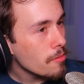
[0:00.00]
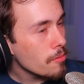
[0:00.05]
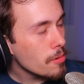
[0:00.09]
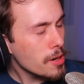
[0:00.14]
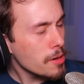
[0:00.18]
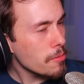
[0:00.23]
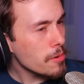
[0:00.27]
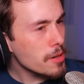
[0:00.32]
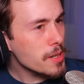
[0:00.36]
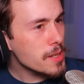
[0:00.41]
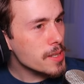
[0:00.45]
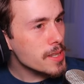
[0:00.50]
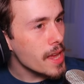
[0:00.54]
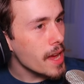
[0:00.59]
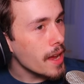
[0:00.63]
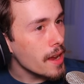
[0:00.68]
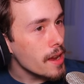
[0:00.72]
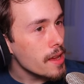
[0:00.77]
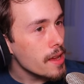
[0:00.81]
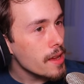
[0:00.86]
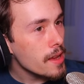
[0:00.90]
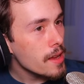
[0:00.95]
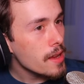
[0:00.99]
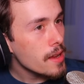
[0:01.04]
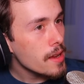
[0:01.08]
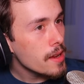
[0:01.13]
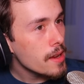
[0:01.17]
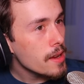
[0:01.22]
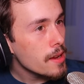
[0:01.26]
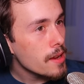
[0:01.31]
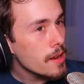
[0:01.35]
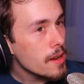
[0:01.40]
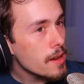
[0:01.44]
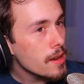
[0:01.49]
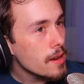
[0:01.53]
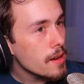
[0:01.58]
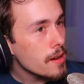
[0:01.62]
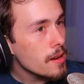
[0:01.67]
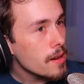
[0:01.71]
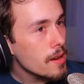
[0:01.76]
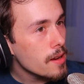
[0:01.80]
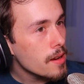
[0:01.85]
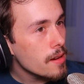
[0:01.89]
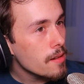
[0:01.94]
What what is that?
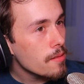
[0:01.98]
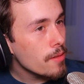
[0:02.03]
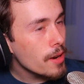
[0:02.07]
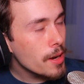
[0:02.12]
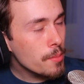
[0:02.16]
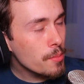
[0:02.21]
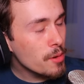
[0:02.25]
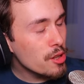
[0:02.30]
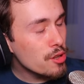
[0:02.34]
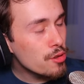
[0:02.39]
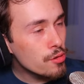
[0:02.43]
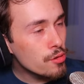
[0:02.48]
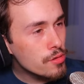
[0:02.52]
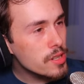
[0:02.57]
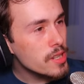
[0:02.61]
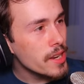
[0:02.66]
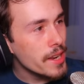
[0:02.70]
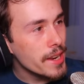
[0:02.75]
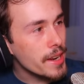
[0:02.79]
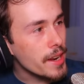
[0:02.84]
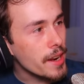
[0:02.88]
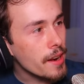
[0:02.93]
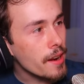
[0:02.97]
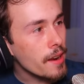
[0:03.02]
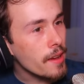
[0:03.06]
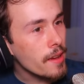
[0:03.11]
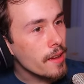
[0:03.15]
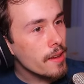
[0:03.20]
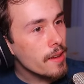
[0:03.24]
Why am I hallucinating?